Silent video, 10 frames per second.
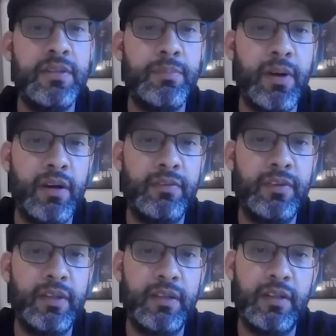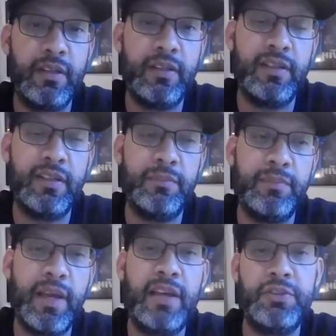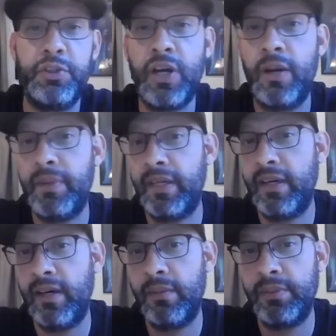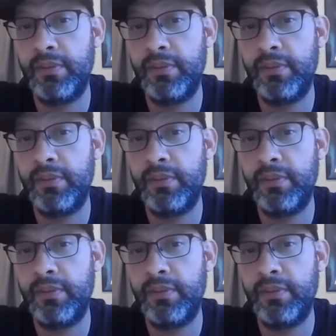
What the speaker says: the part of it as you're coming up,